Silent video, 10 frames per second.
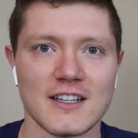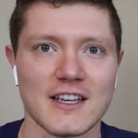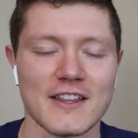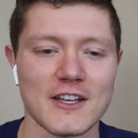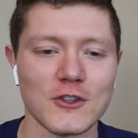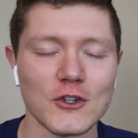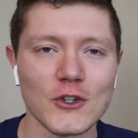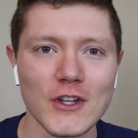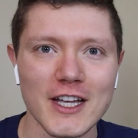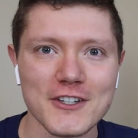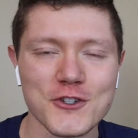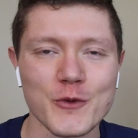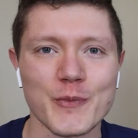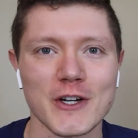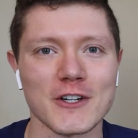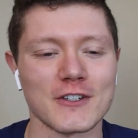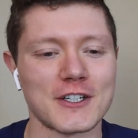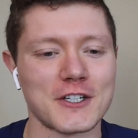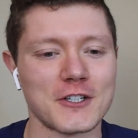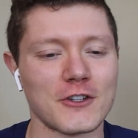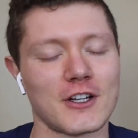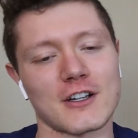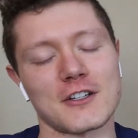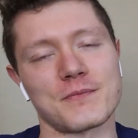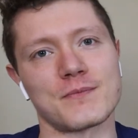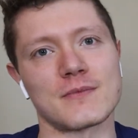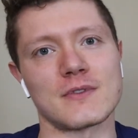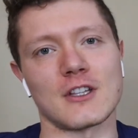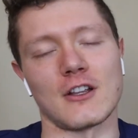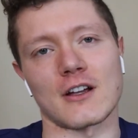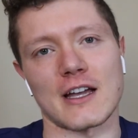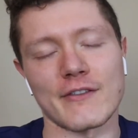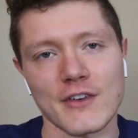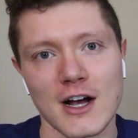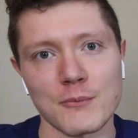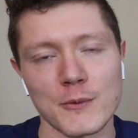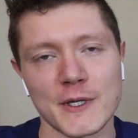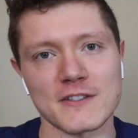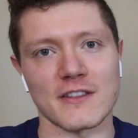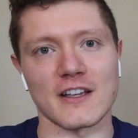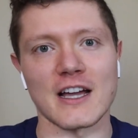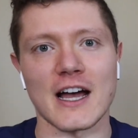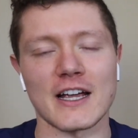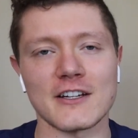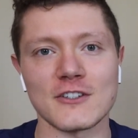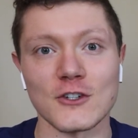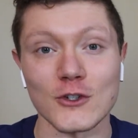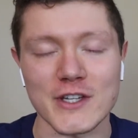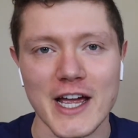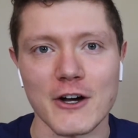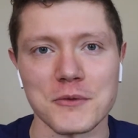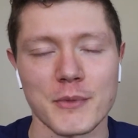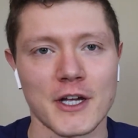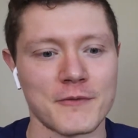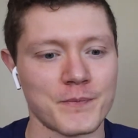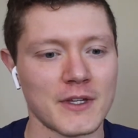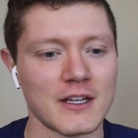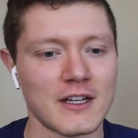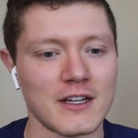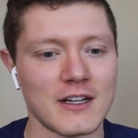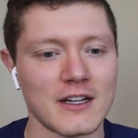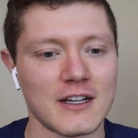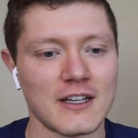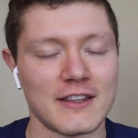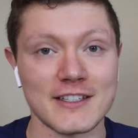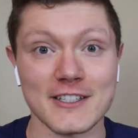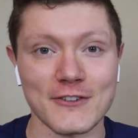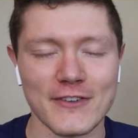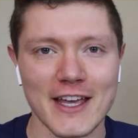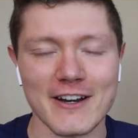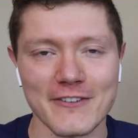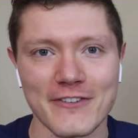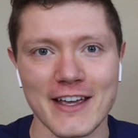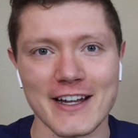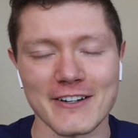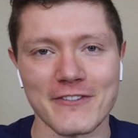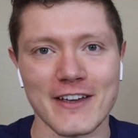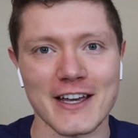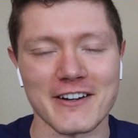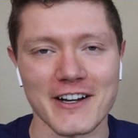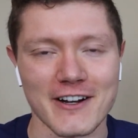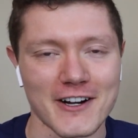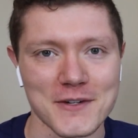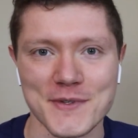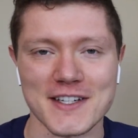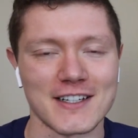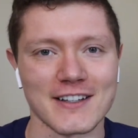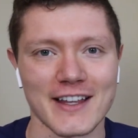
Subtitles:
Yeah, that little extra pecorino, look, I've complimented the guy, no doubt, but this is fat on fat on fat on carbs here.